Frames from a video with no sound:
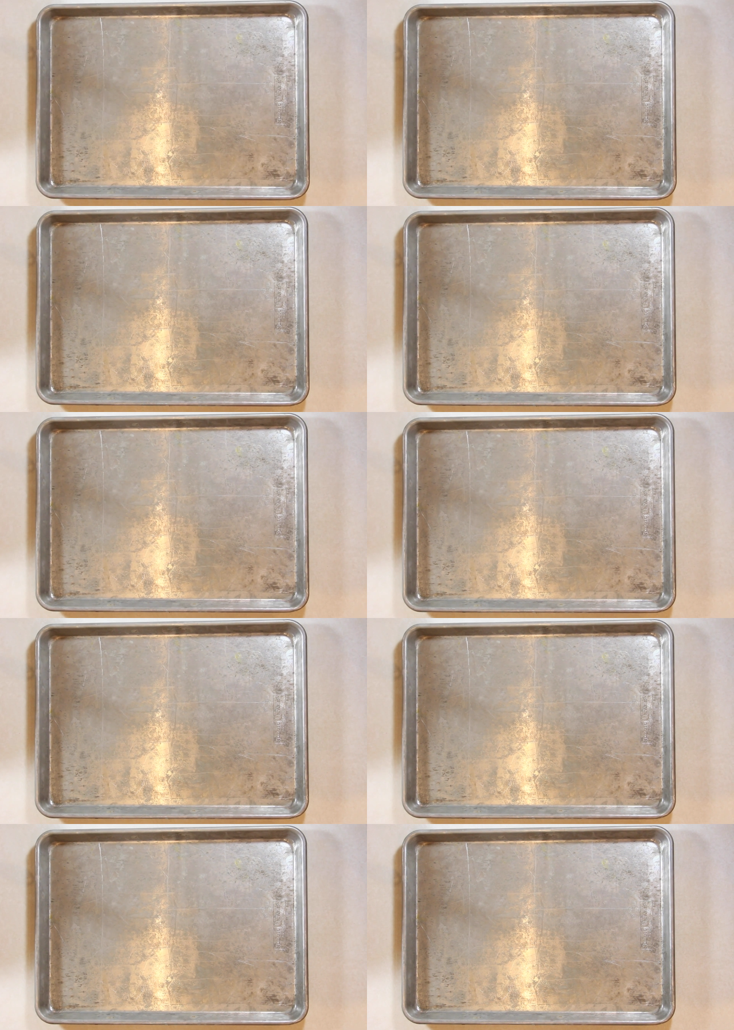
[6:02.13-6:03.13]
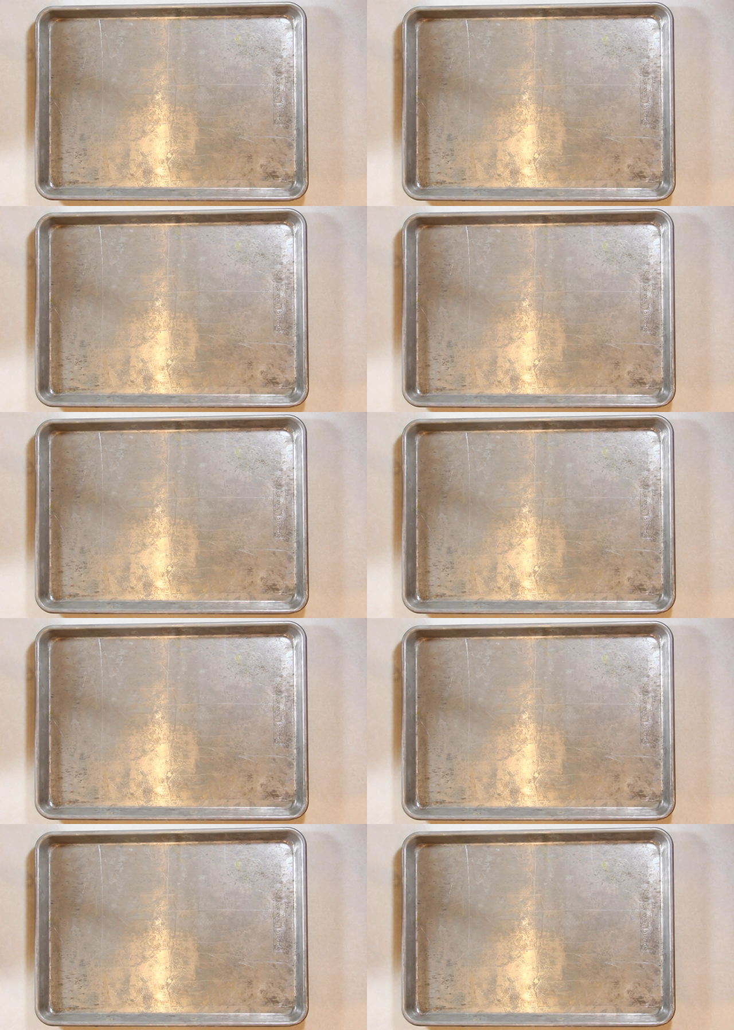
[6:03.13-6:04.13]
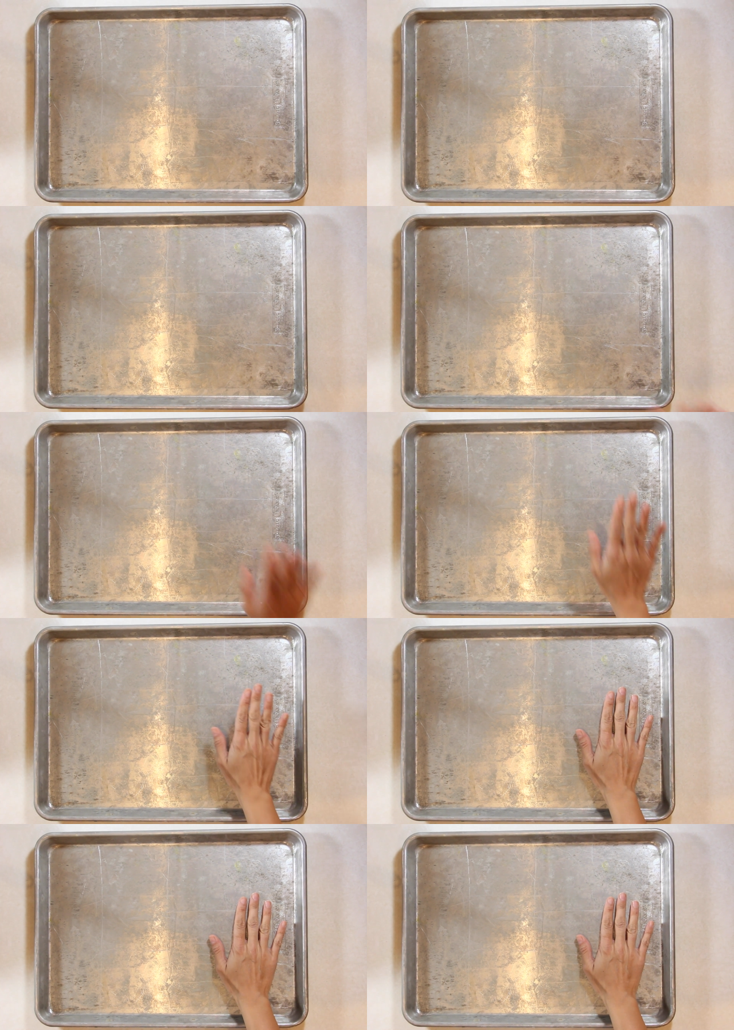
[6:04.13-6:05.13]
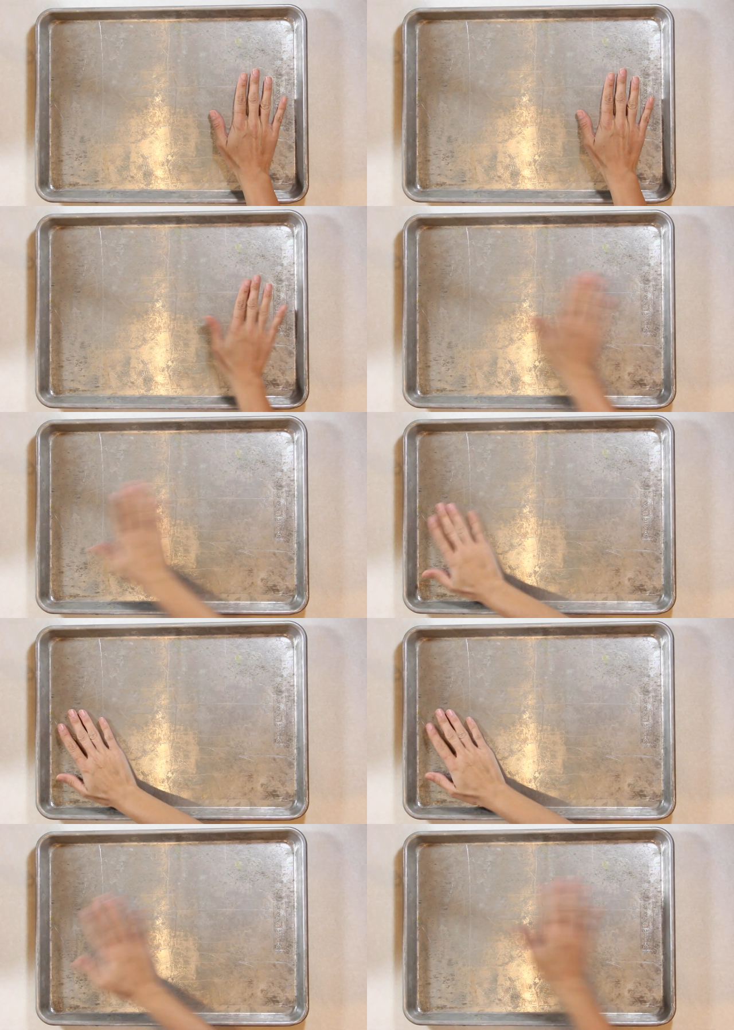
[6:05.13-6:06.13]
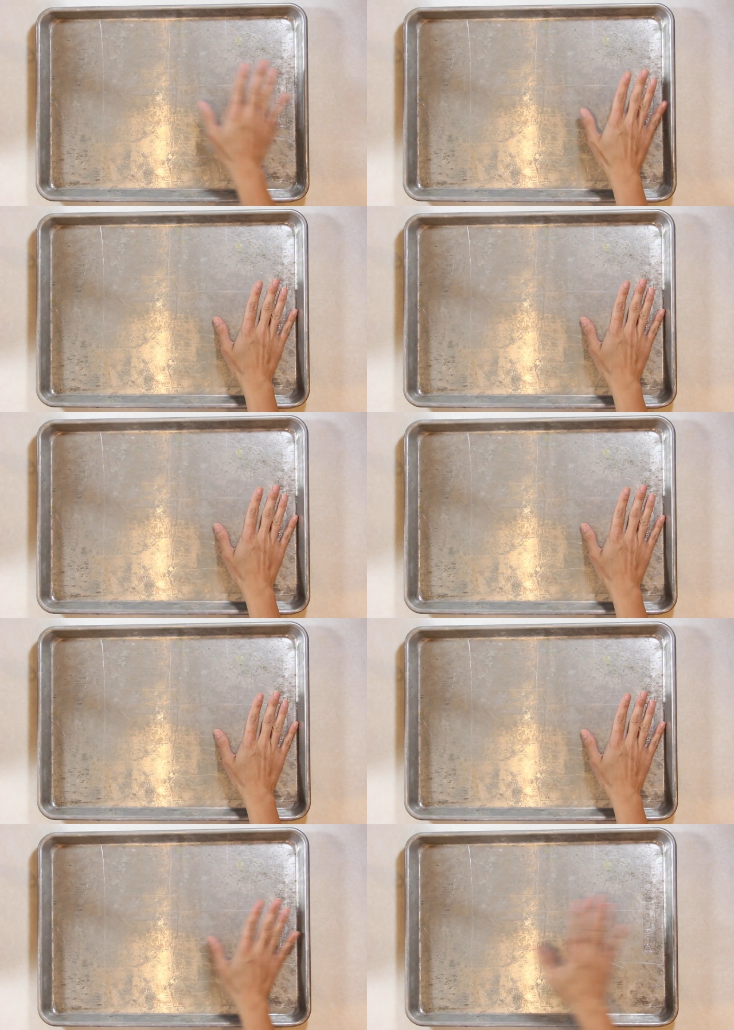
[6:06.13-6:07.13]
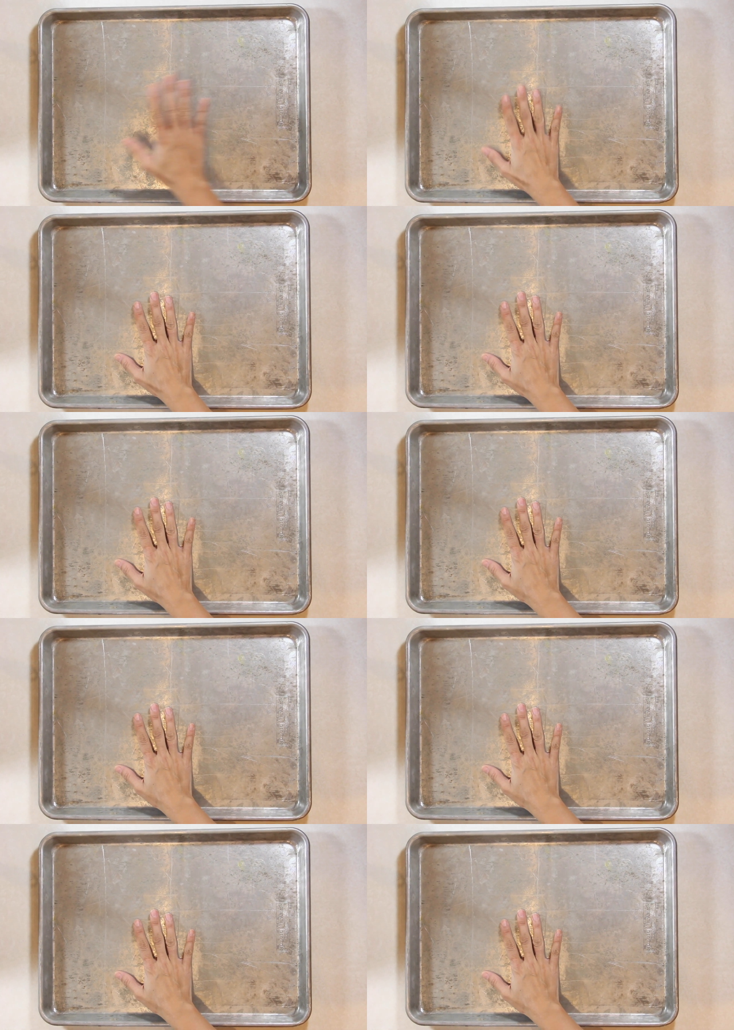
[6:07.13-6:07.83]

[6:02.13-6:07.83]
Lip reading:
Nobody's mouth can be seen.